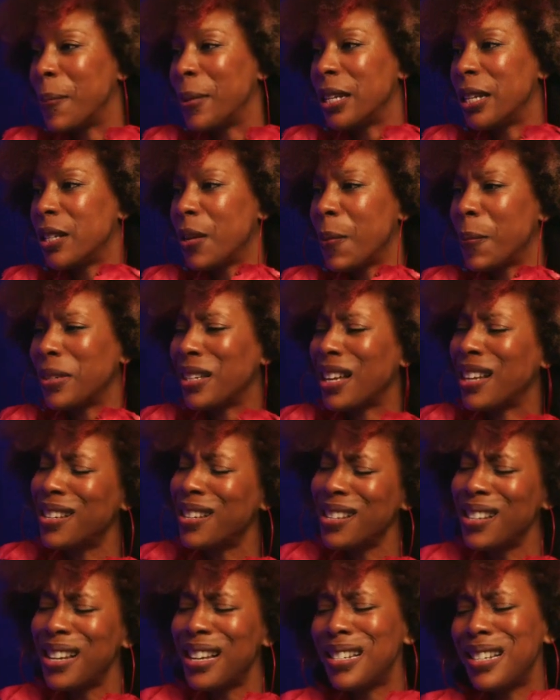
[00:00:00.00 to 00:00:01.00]
And it's almost like,
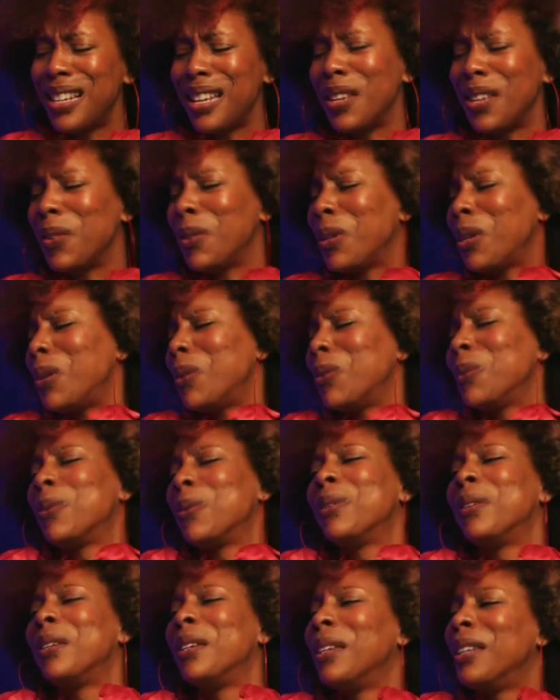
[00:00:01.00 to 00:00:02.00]
didn't I tell you?
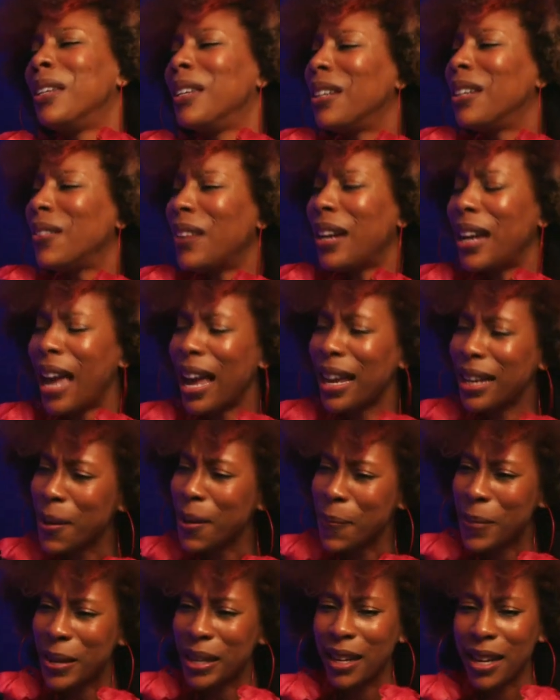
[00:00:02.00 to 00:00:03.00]
Right? I
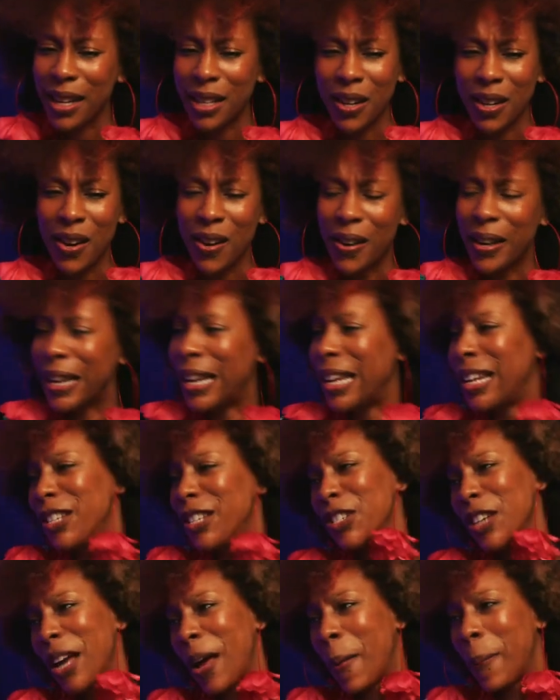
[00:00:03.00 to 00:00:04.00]
can be like the hard-headed
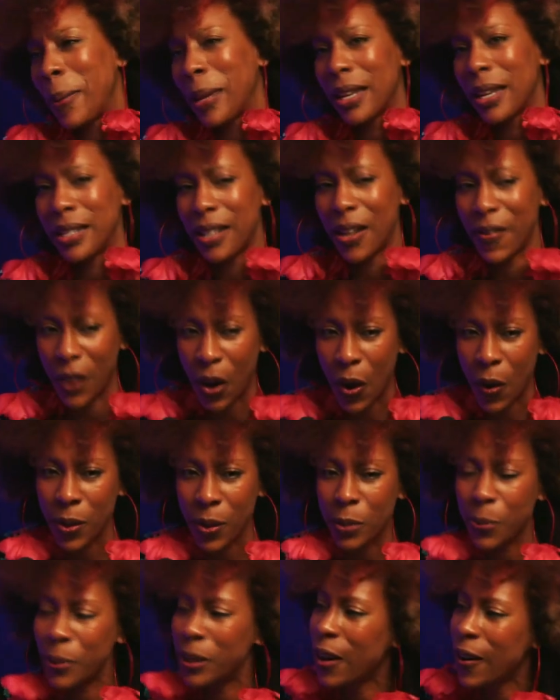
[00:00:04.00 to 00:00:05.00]
child because I've
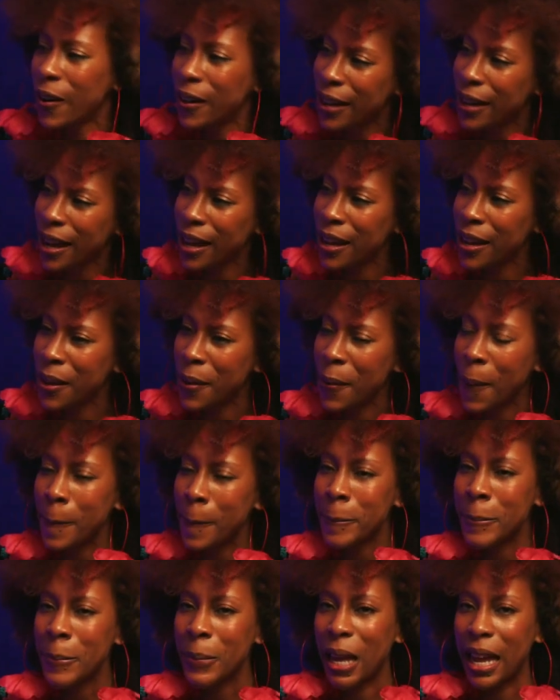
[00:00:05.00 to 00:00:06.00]
always been hard-headed,
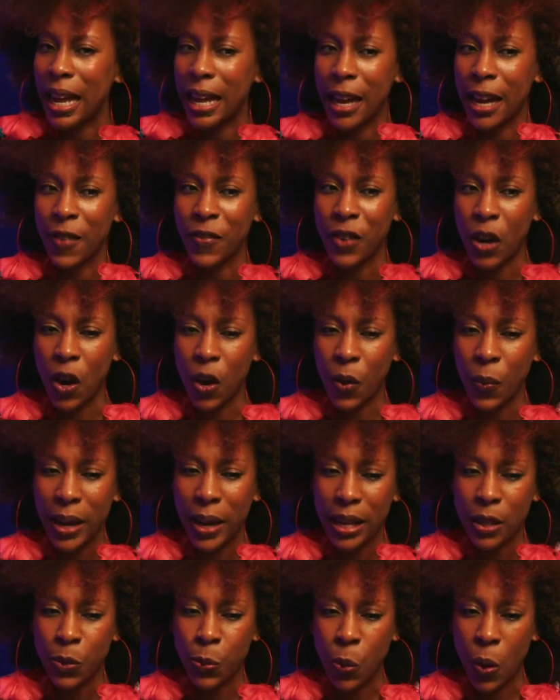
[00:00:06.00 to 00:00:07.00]
and I've
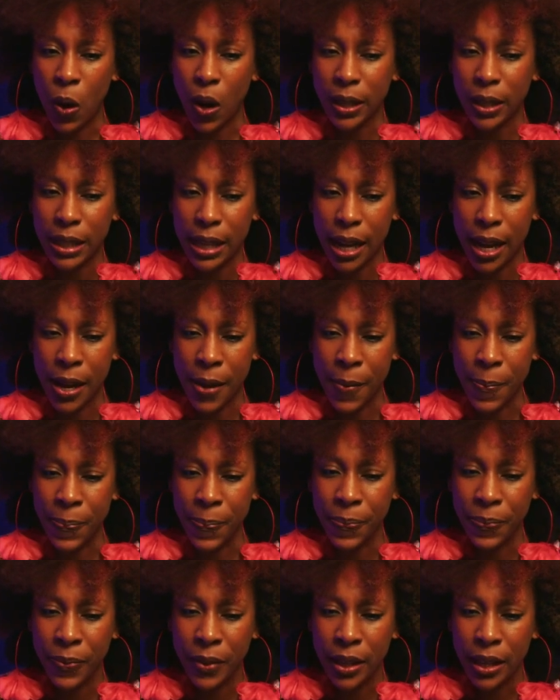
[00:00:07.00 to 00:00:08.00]
always walked
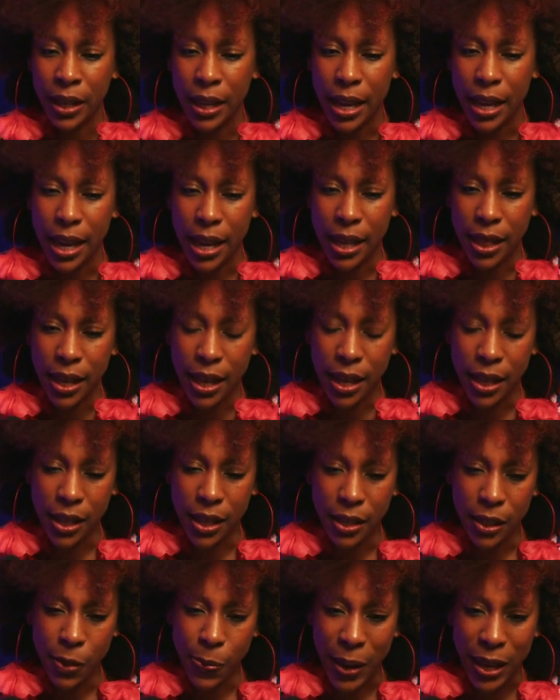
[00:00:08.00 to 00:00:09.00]
in
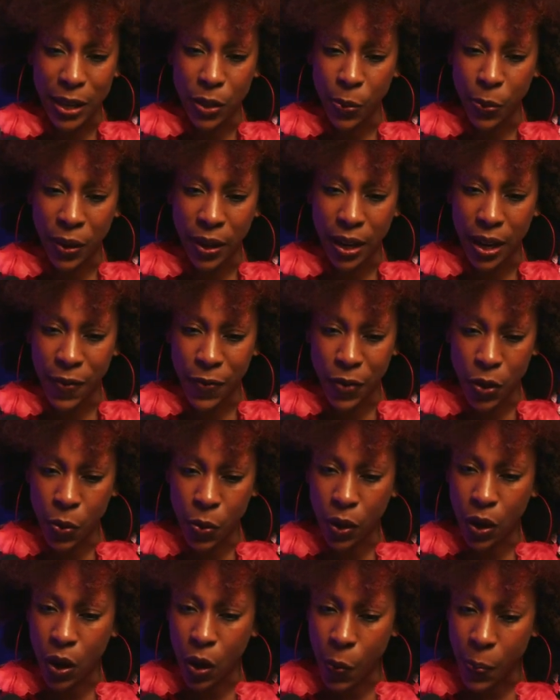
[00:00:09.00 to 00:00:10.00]
the space where if you
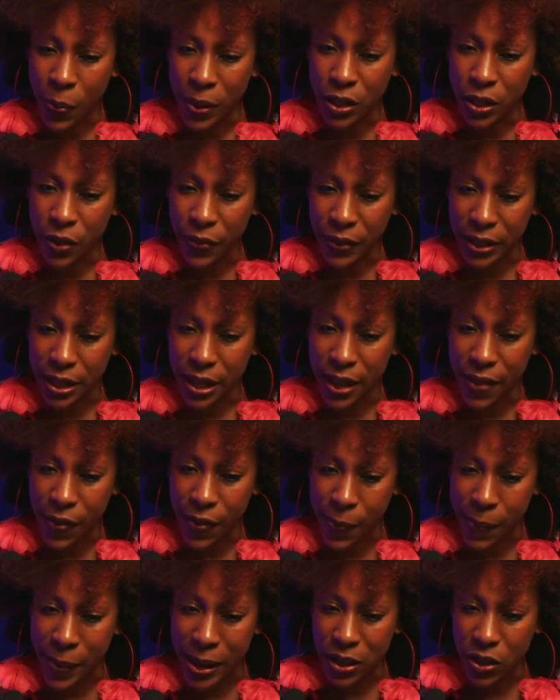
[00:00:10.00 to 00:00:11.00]
are open to
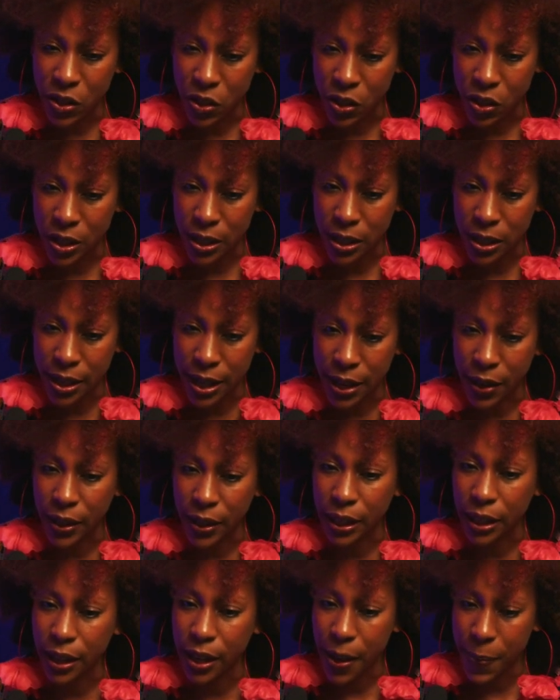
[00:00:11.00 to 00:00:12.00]
receiving messages, they're
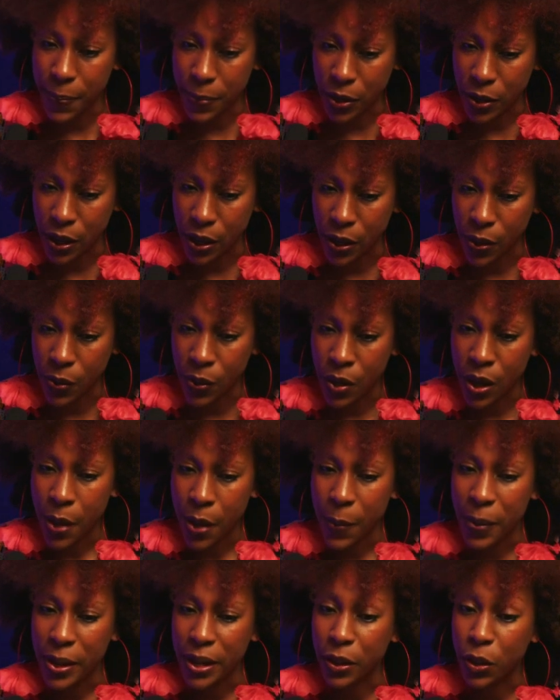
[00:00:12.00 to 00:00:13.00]
going to come to you.
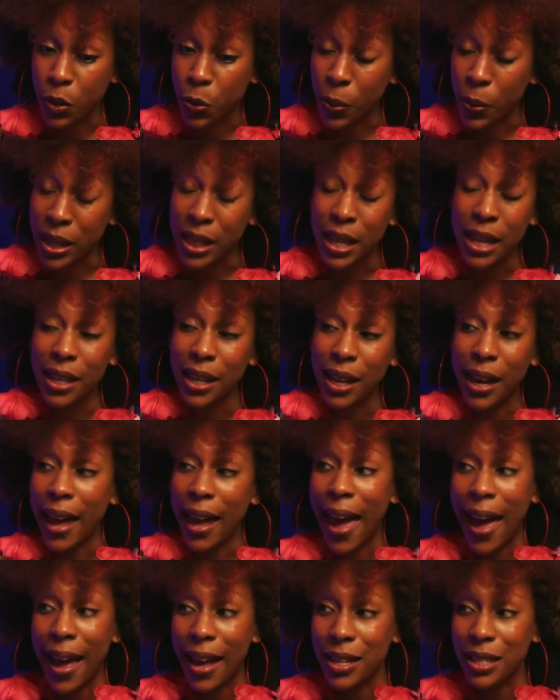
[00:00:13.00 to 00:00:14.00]
But there's one thing that I
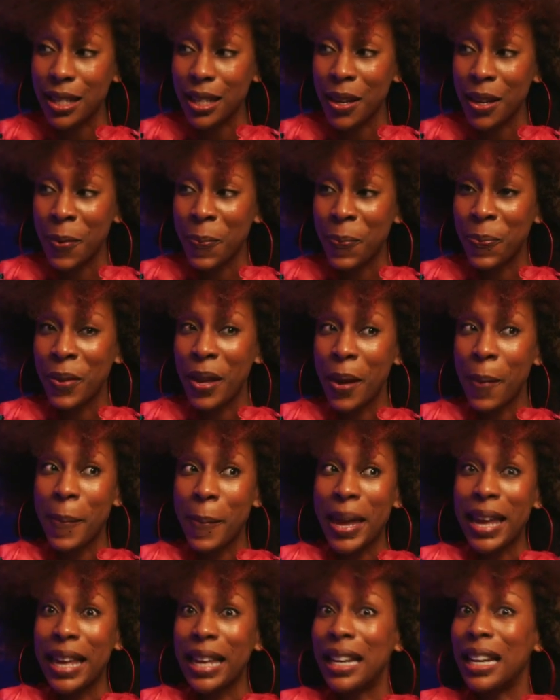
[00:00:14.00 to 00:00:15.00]
ask:
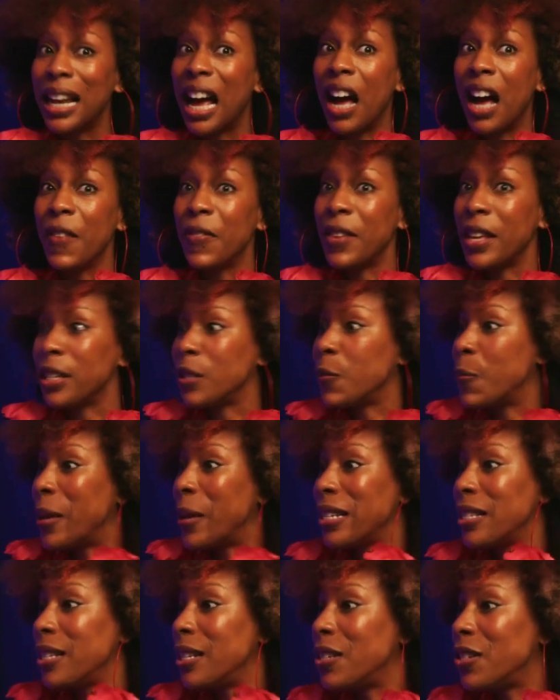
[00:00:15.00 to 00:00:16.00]
make it an obvious
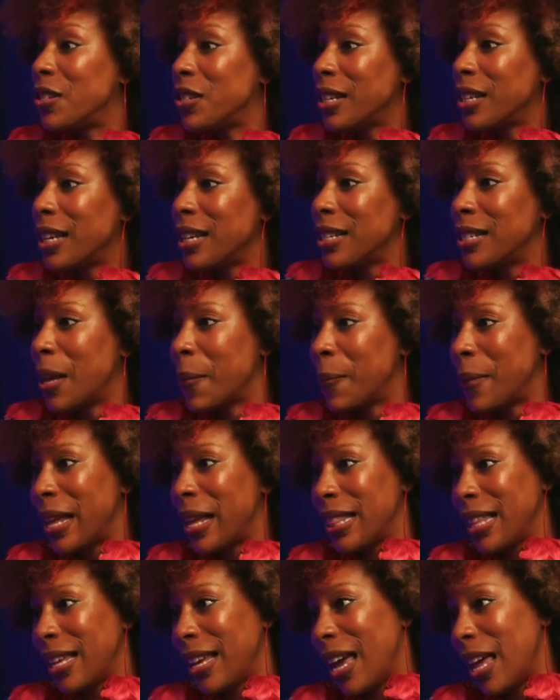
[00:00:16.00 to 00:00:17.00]
message, because I'm
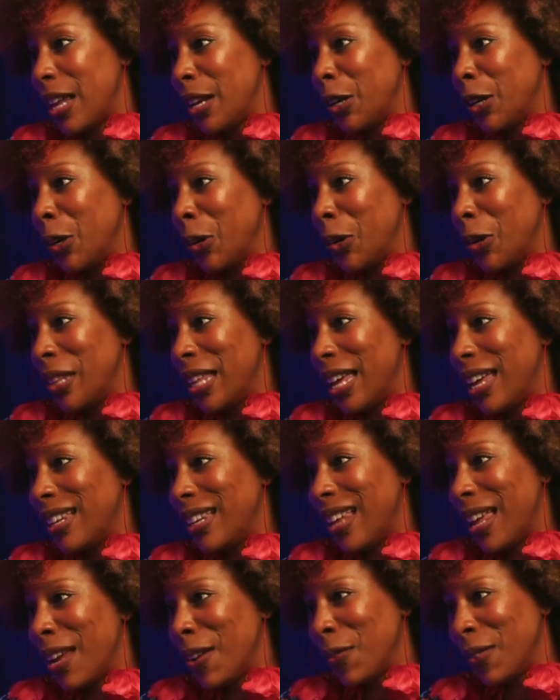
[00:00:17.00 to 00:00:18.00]
not the kind of girl that
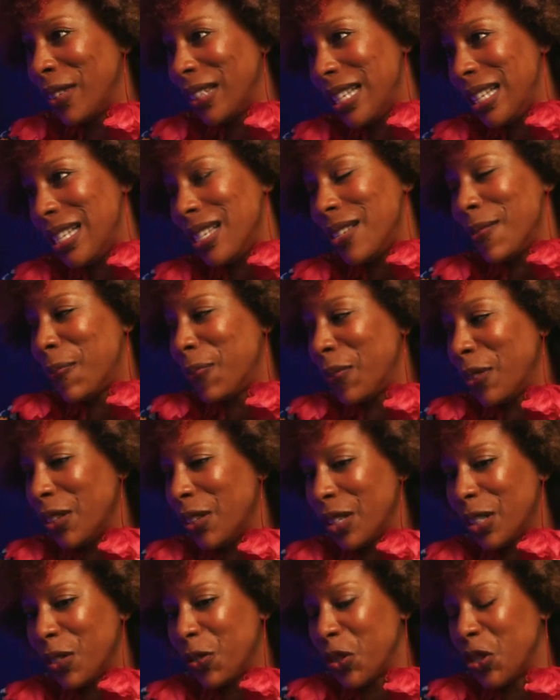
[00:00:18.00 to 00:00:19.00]
like really
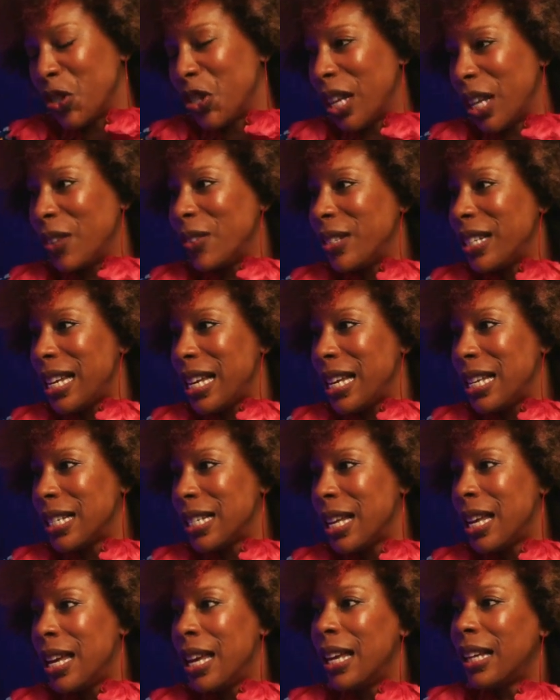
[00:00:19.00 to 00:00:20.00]
looks for subtleties.
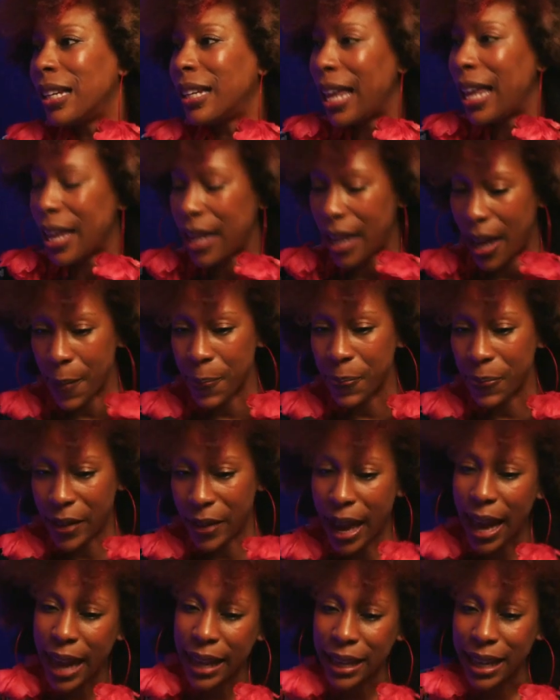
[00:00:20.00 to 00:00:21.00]
Like
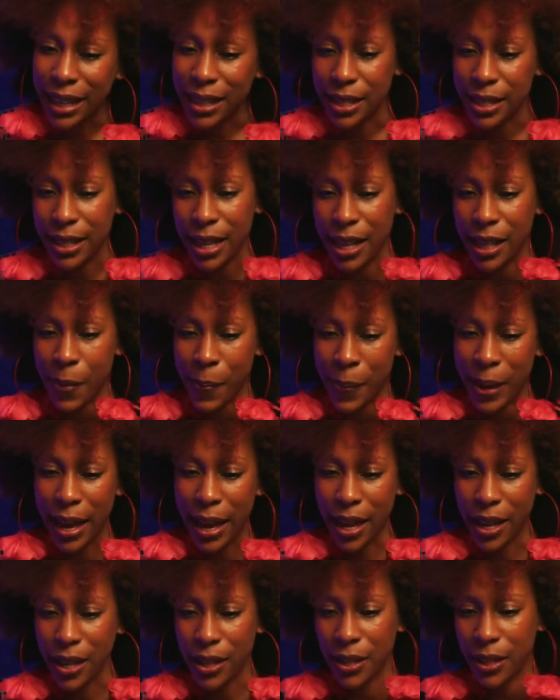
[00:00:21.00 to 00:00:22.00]
I like to say that
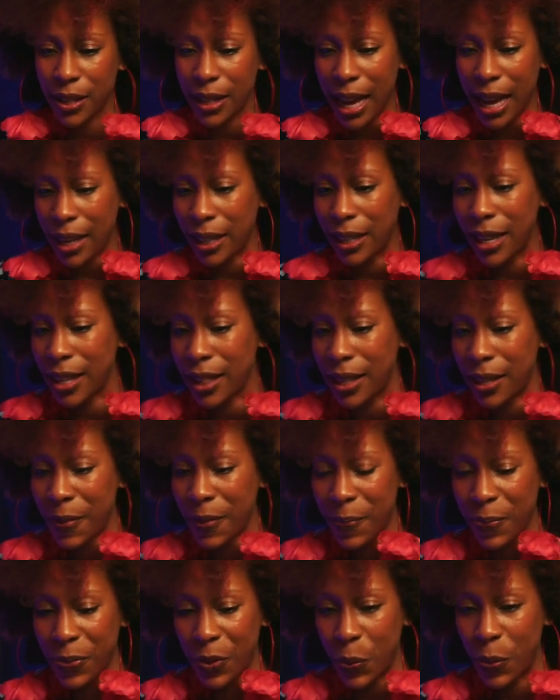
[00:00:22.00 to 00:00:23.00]
my kind of like
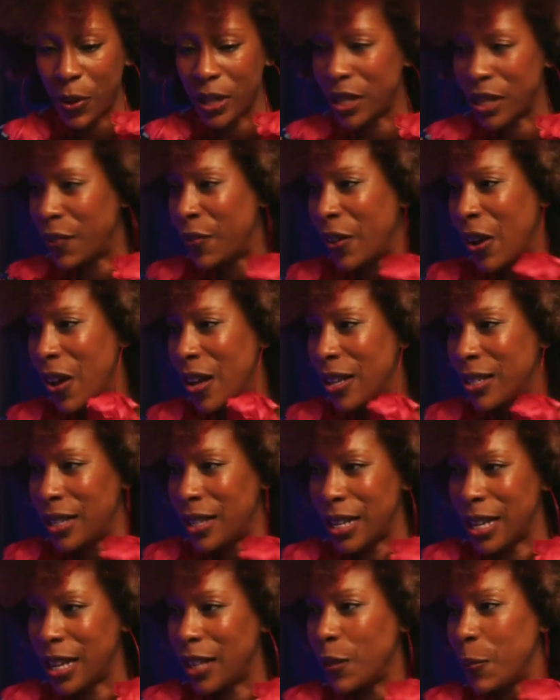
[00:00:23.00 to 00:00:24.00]
the Wizard of Oz
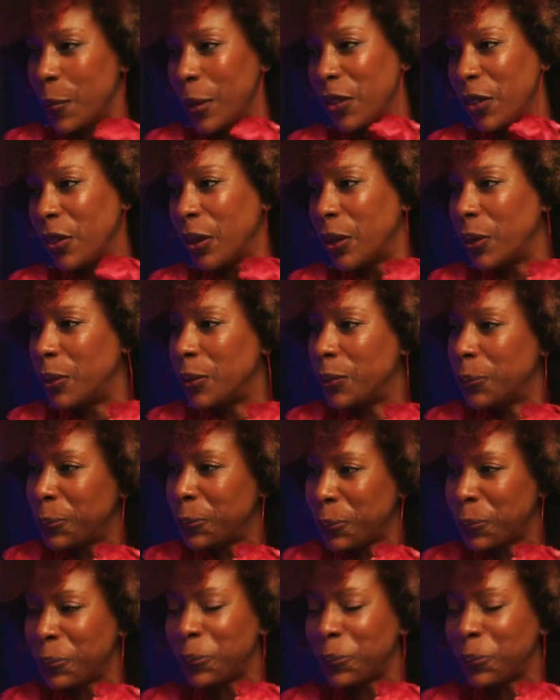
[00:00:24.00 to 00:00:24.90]
and the Yellow Brick Road.